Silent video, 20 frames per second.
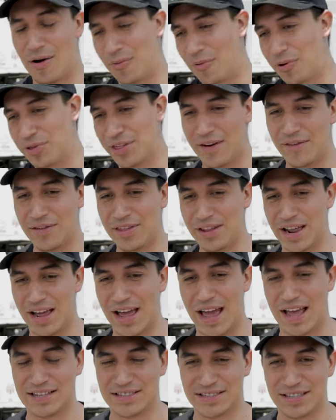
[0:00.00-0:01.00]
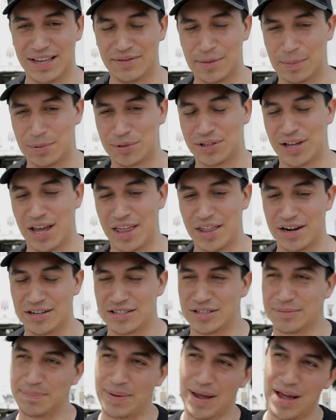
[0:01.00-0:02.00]
With everything I had saved up together,
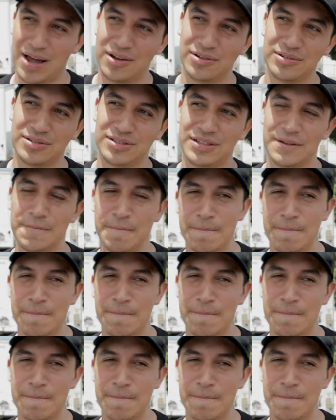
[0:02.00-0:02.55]
it's about